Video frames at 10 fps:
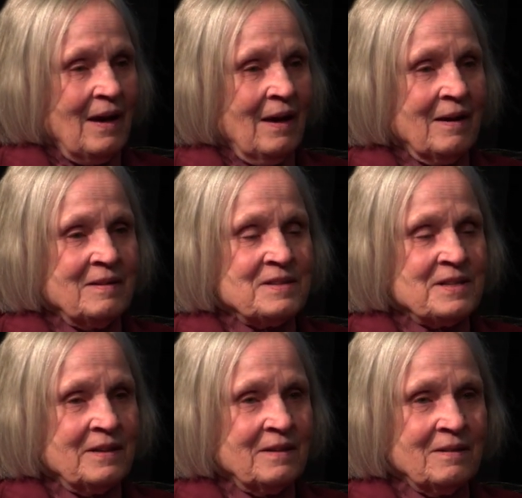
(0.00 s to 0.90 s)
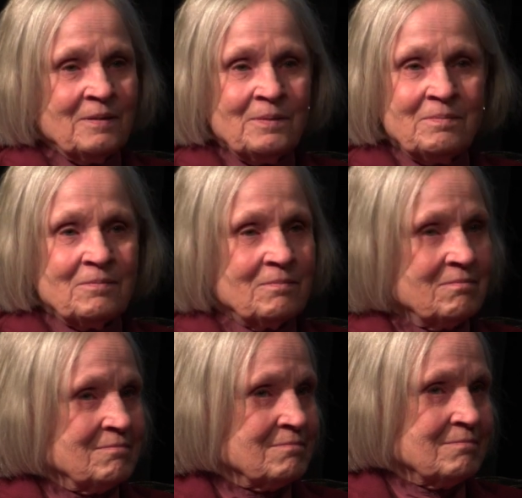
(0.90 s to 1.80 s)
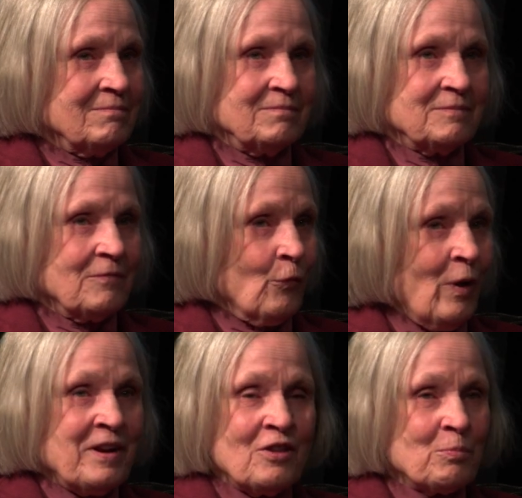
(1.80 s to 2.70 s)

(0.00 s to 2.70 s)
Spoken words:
and running